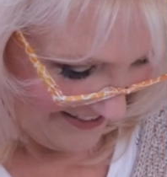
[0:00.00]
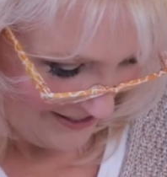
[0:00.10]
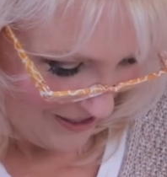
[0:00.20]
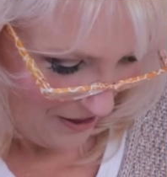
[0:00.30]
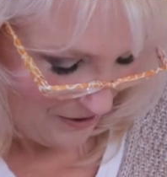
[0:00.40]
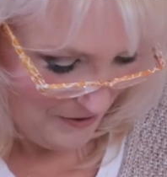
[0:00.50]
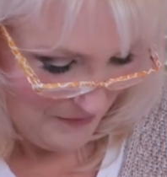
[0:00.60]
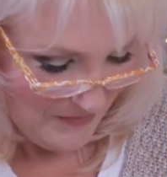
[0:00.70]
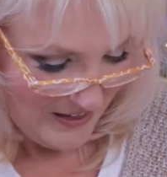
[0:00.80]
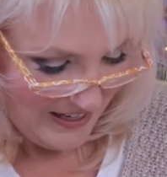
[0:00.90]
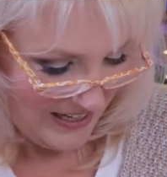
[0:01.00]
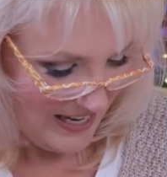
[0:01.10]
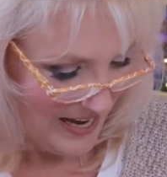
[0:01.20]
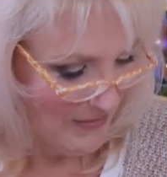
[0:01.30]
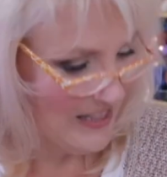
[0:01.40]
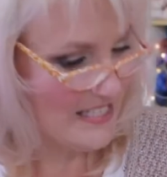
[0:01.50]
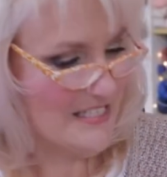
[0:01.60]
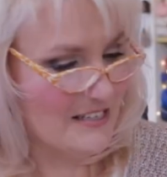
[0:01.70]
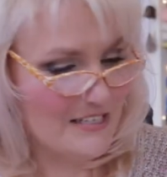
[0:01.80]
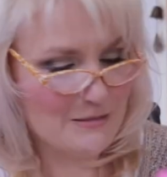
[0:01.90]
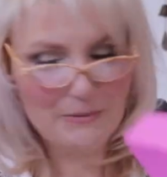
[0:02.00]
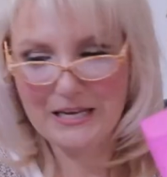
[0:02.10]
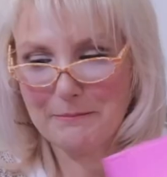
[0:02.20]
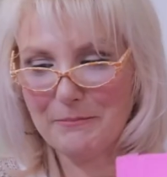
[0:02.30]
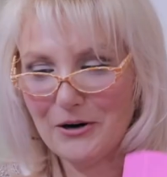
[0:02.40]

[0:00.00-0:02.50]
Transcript: So it came in this nice pink